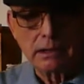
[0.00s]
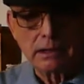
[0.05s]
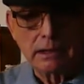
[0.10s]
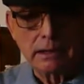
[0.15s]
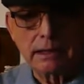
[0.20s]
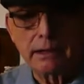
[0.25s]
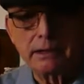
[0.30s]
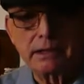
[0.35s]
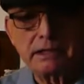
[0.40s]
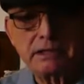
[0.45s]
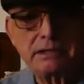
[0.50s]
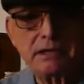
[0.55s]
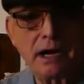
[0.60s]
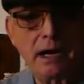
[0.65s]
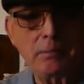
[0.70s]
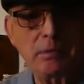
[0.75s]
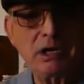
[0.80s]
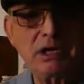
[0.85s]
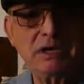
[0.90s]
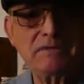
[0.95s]
Now the
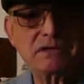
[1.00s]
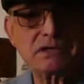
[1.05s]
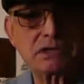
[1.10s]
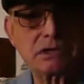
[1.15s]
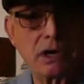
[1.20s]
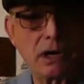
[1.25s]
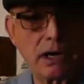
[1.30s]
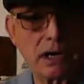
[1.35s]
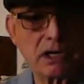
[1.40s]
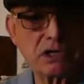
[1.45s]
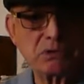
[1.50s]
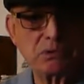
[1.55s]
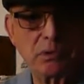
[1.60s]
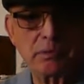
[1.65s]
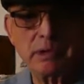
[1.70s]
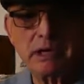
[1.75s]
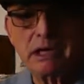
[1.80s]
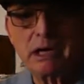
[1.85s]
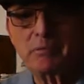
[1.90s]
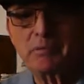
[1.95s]
topic of scars will
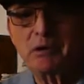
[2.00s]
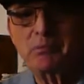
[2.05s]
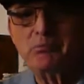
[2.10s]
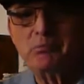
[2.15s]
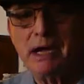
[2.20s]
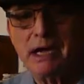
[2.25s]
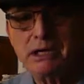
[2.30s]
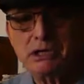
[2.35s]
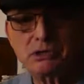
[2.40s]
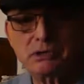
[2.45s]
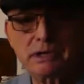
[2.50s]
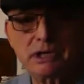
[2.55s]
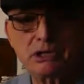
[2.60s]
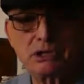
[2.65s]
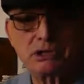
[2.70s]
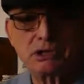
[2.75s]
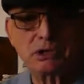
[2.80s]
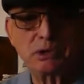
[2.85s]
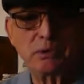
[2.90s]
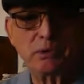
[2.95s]
become a major
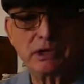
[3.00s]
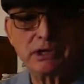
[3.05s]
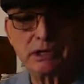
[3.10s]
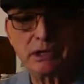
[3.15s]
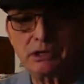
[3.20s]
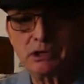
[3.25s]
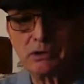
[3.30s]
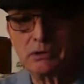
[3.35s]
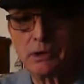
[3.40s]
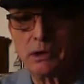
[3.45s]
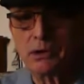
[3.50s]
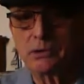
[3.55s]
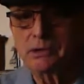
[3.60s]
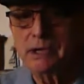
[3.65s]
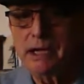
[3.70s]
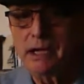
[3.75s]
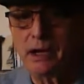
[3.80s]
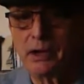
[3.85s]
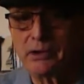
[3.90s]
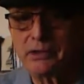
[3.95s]
issue within your own
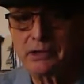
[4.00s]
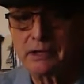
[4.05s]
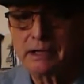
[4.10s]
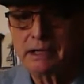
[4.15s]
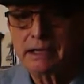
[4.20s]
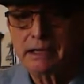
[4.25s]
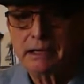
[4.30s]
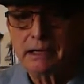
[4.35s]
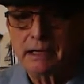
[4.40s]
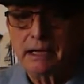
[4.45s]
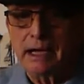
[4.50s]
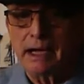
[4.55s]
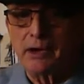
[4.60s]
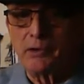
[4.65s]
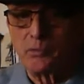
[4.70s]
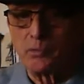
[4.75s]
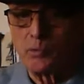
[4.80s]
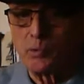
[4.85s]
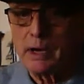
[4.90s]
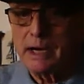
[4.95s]
health,
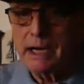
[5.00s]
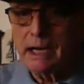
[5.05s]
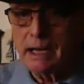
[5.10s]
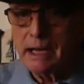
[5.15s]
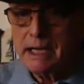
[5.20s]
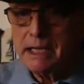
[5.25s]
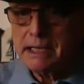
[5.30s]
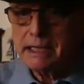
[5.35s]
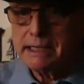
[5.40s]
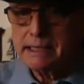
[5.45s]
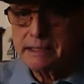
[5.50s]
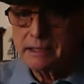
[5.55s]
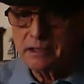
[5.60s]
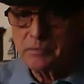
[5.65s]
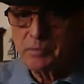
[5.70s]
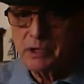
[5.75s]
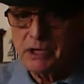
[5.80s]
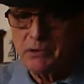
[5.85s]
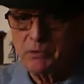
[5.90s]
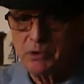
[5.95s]
and red light
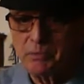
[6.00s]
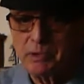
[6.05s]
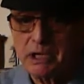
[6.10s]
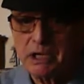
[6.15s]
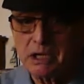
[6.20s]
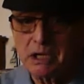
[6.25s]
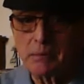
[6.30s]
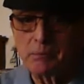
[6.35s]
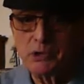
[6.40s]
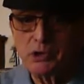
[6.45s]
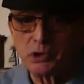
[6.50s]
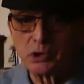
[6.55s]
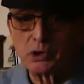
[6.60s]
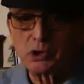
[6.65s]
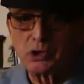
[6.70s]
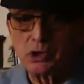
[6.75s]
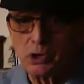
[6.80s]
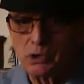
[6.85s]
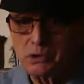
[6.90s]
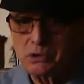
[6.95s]
therapy will become your
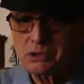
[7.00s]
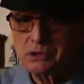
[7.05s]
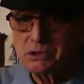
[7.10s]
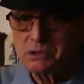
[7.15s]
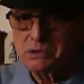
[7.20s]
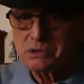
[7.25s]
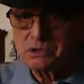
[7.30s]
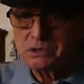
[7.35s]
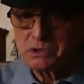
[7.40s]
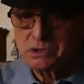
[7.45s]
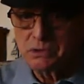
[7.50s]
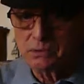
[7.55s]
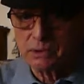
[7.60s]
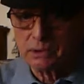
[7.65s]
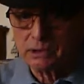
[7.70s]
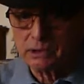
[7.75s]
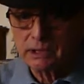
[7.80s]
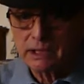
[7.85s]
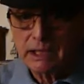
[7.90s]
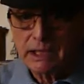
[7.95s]
go-to
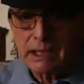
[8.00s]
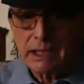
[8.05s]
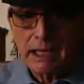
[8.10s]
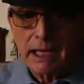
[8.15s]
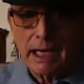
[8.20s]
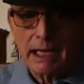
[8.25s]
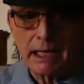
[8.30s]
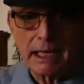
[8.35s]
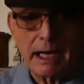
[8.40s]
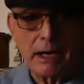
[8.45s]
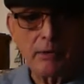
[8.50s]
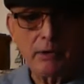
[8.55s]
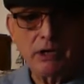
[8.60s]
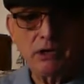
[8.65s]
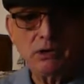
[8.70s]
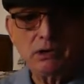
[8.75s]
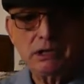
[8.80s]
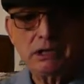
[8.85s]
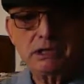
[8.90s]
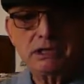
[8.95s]
tool, allowing
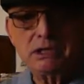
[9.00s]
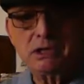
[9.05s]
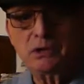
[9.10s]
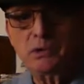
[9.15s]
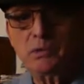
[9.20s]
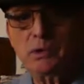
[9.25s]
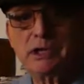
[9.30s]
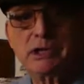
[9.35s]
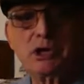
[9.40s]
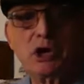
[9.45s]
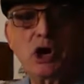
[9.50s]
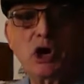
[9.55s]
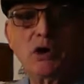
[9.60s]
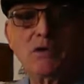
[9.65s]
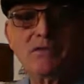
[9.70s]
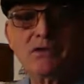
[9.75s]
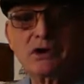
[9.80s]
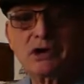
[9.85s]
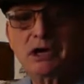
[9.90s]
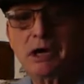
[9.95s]
you to deal with
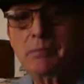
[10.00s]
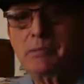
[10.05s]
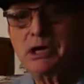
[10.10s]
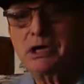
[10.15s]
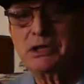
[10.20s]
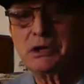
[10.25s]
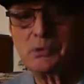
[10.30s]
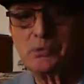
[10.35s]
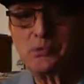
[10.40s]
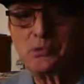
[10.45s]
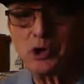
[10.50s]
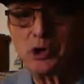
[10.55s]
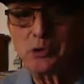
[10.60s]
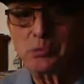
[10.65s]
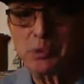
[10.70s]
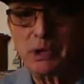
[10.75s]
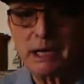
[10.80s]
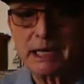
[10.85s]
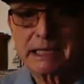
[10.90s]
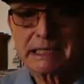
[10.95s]
overcoming the
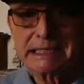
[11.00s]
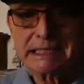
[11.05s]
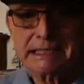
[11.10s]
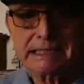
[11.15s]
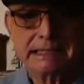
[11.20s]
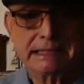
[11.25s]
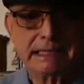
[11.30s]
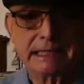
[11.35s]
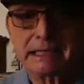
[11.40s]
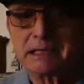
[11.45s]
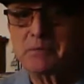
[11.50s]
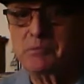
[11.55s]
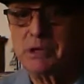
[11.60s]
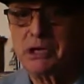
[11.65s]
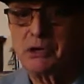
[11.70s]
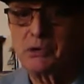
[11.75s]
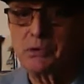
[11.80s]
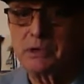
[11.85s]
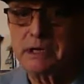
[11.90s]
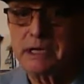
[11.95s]
roadblocks that can be
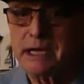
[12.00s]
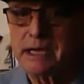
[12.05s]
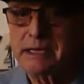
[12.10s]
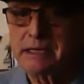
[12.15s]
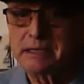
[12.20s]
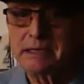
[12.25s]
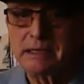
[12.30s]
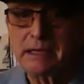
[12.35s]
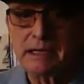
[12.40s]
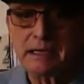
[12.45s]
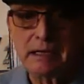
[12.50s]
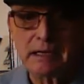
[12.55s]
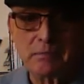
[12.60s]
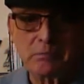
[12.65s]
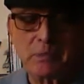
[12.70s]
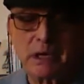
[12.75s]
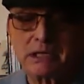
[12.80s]
created by